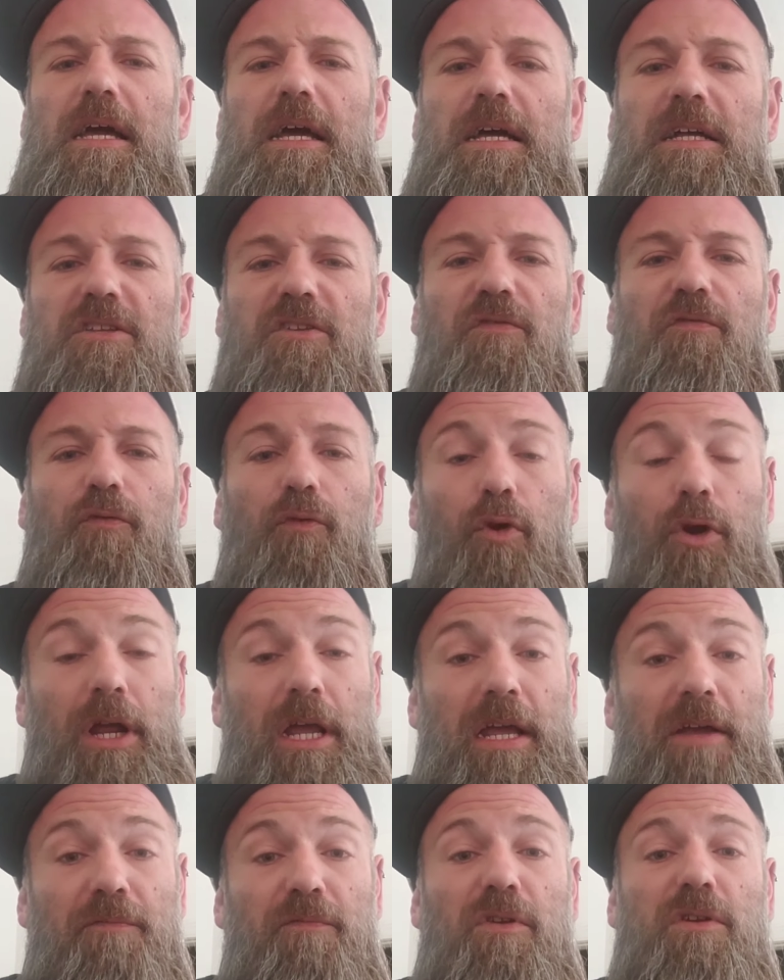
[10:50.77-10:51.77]
It's
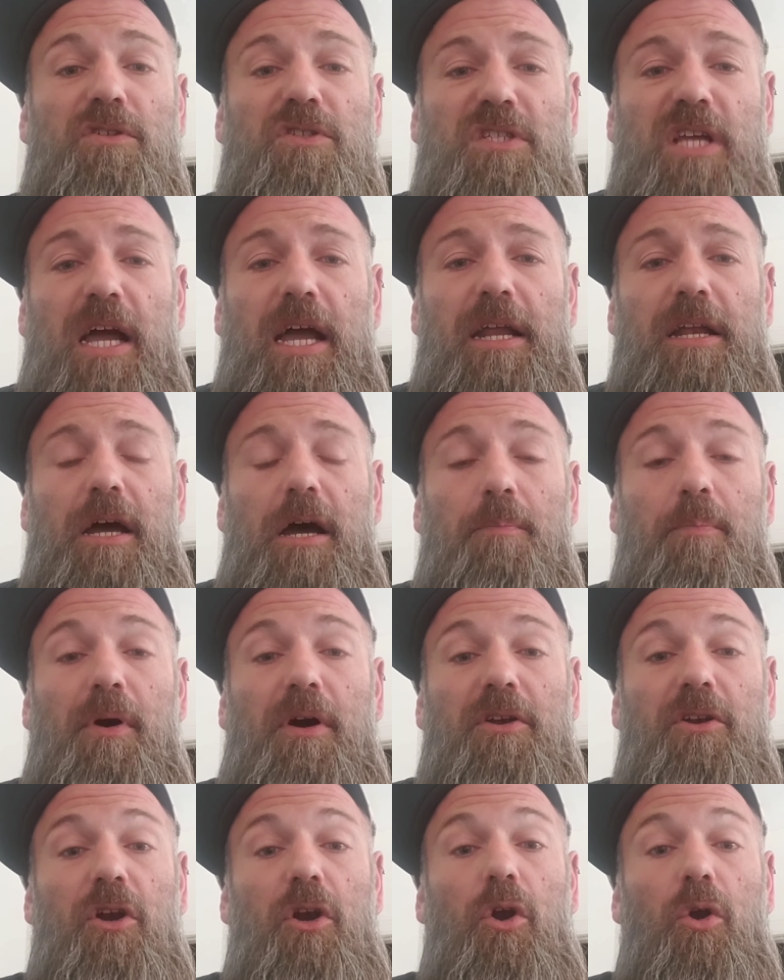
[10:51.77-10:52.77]
free if you sign up
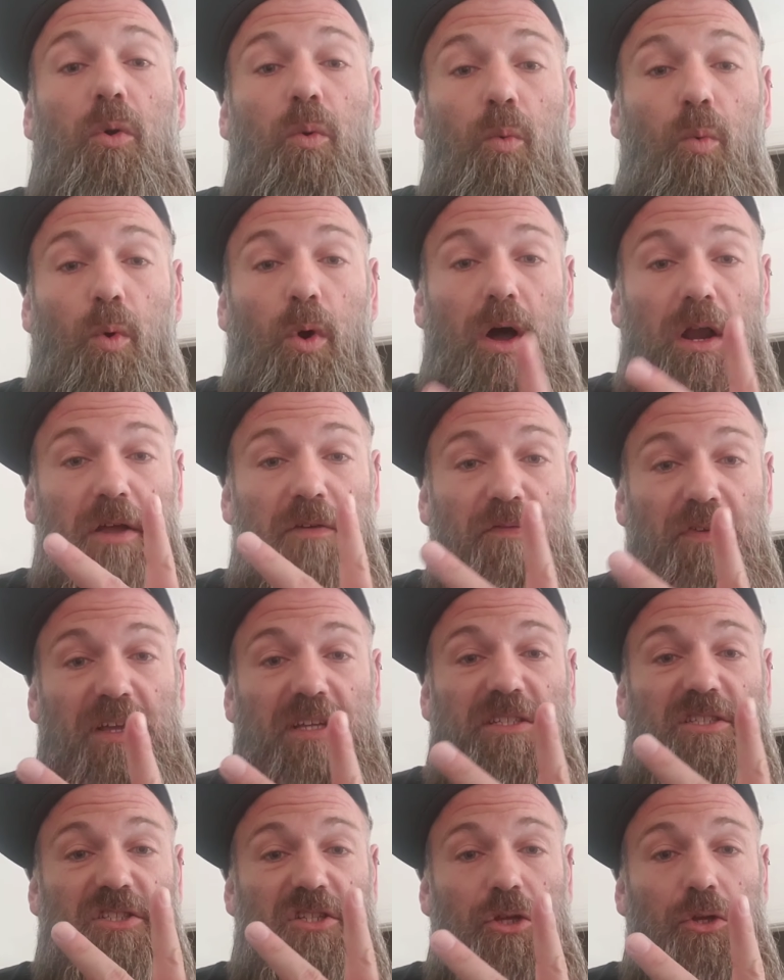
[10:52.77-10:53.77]
under one of
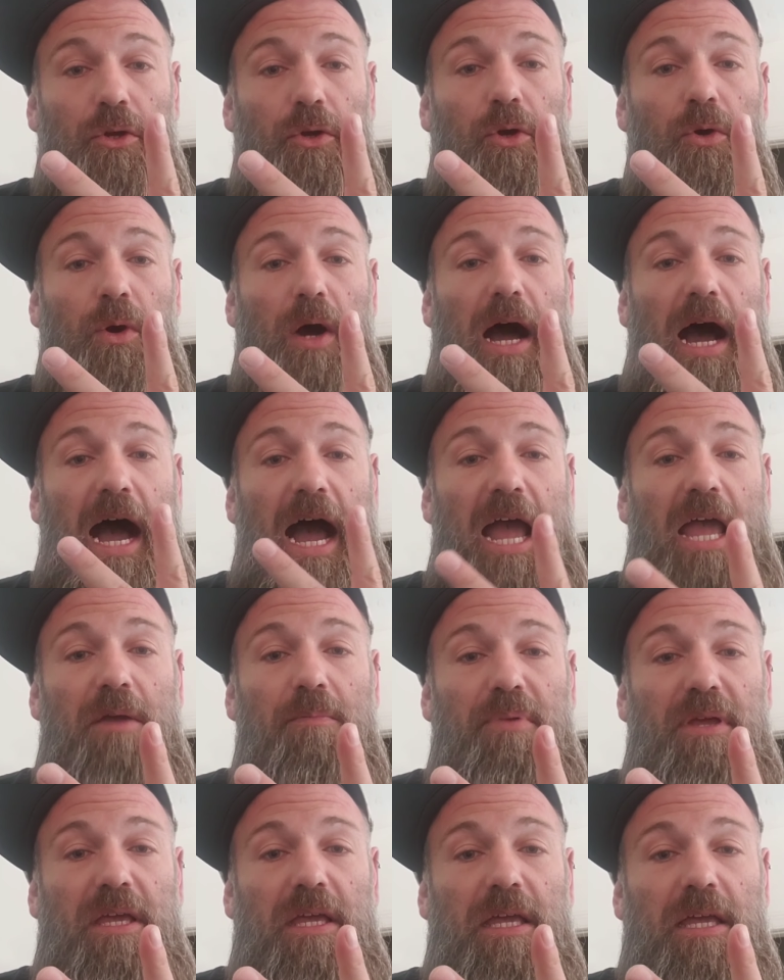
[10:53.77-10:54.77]
his 2
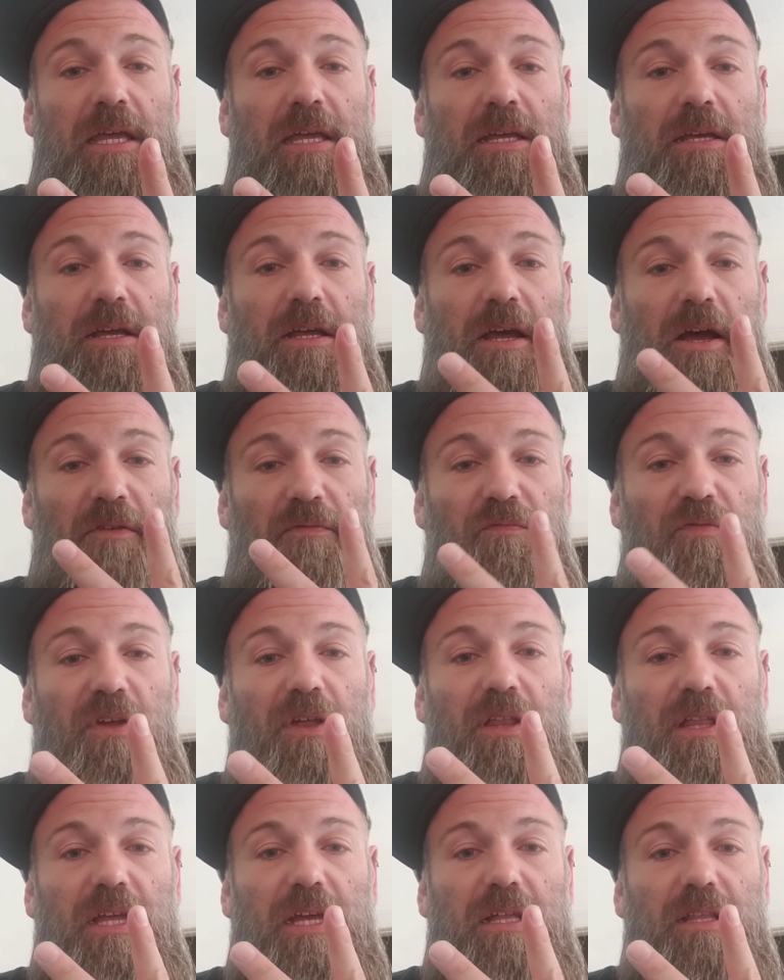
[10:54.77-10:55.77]
IB
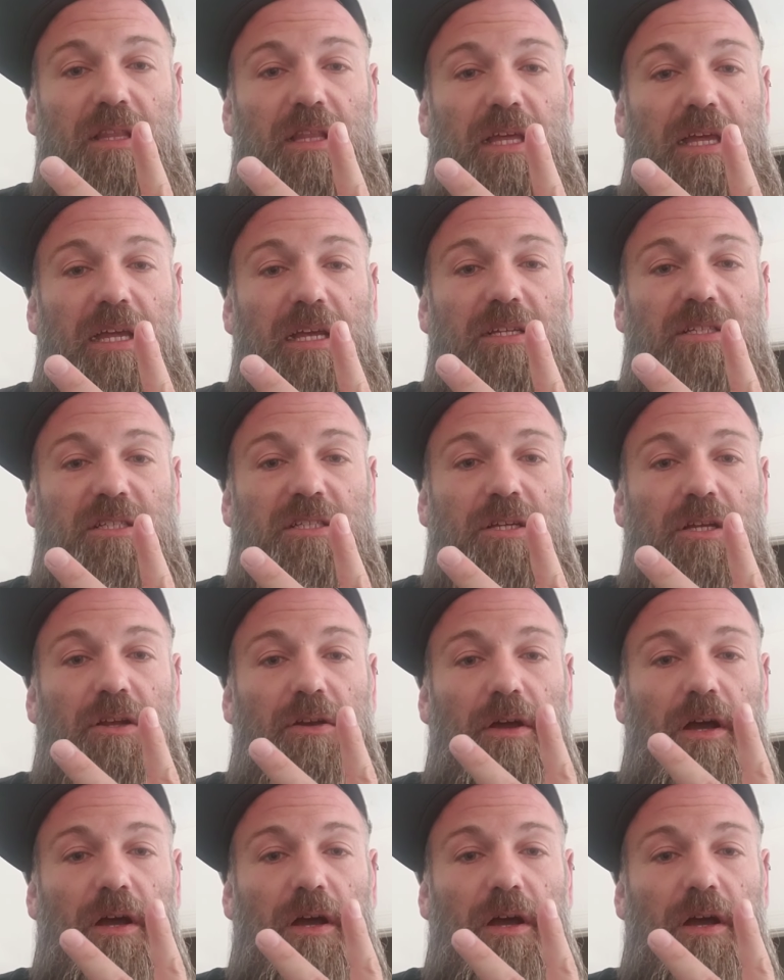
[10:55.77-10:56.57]
affiliate links